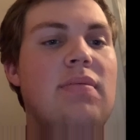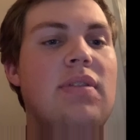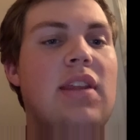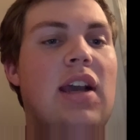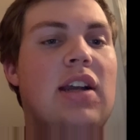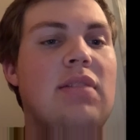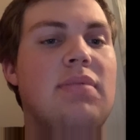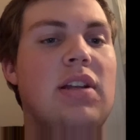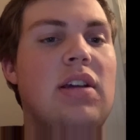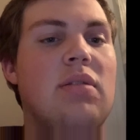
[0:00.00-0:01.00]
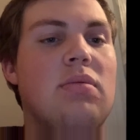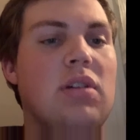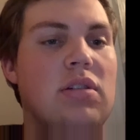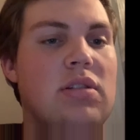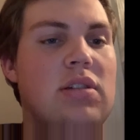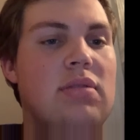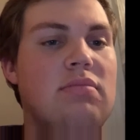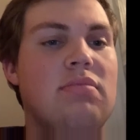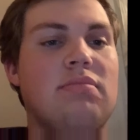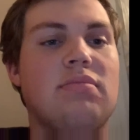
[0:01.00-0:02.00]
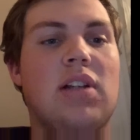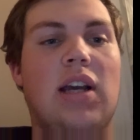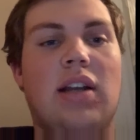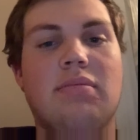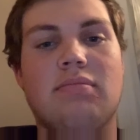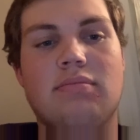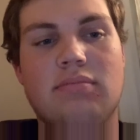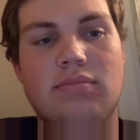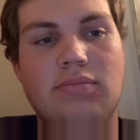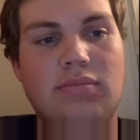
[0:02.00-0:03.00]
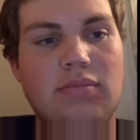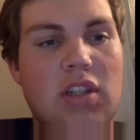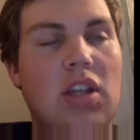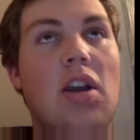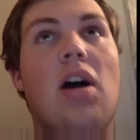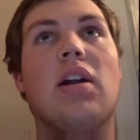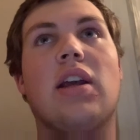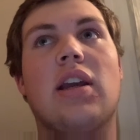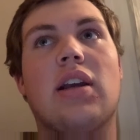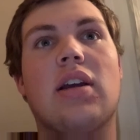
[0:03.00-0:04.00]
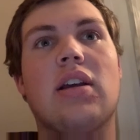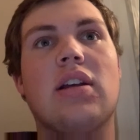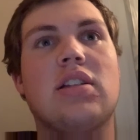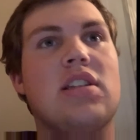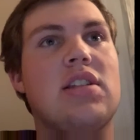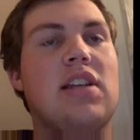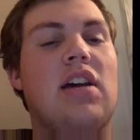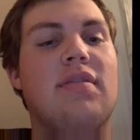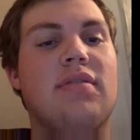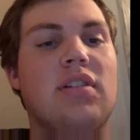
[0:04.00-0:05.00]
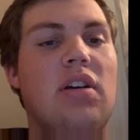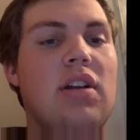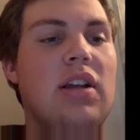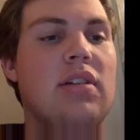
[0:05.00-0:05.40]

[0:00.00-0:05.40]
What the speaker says: that accompany words, like yawning, it's the sound for yawning.